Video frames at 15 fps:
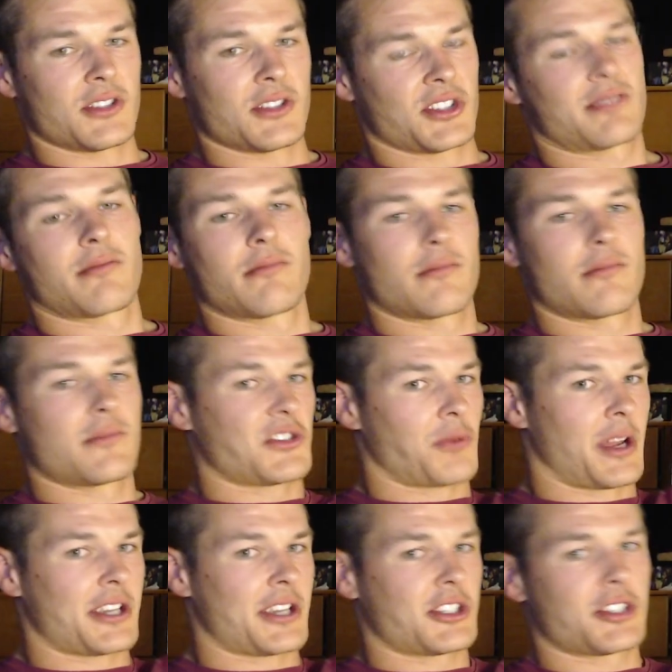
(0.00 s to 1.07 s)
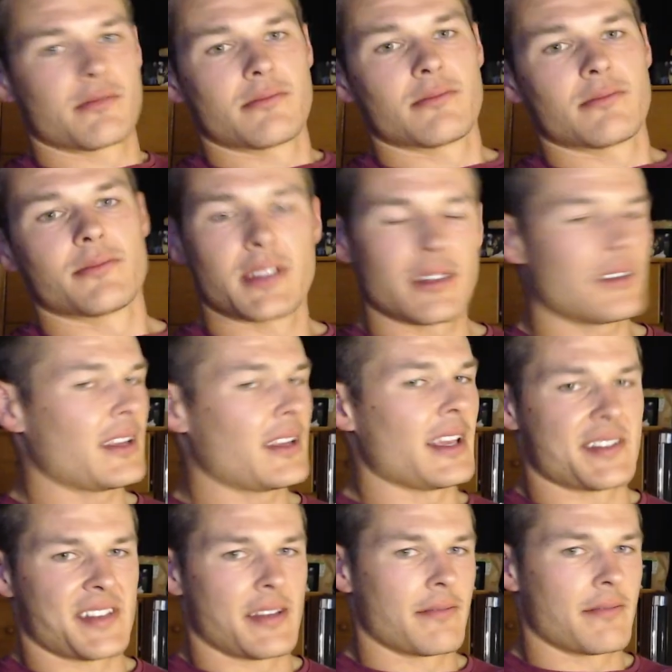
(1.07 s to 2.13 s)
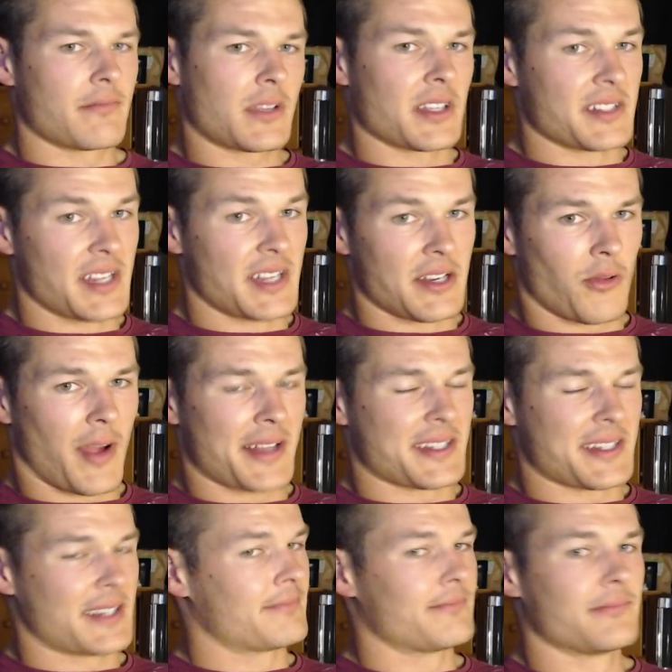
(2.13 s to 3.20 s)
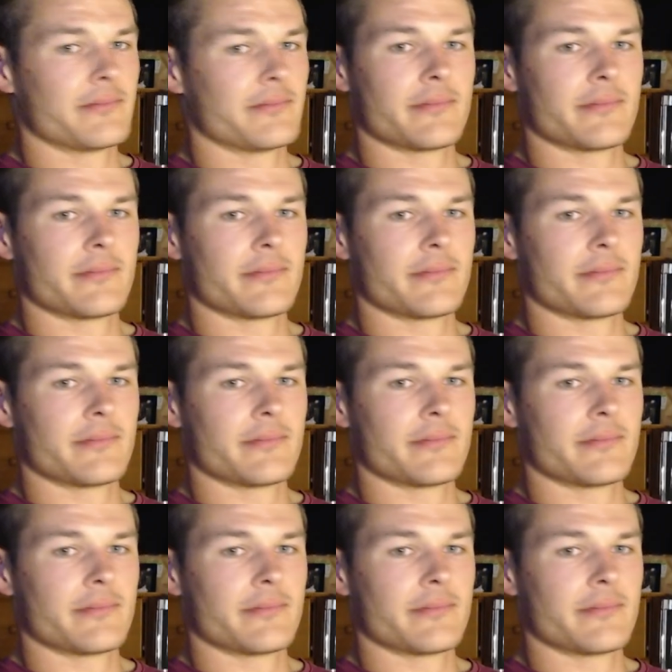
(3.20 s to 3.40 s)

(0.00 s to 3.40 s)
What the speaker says: just swish. Easy. Continue renting.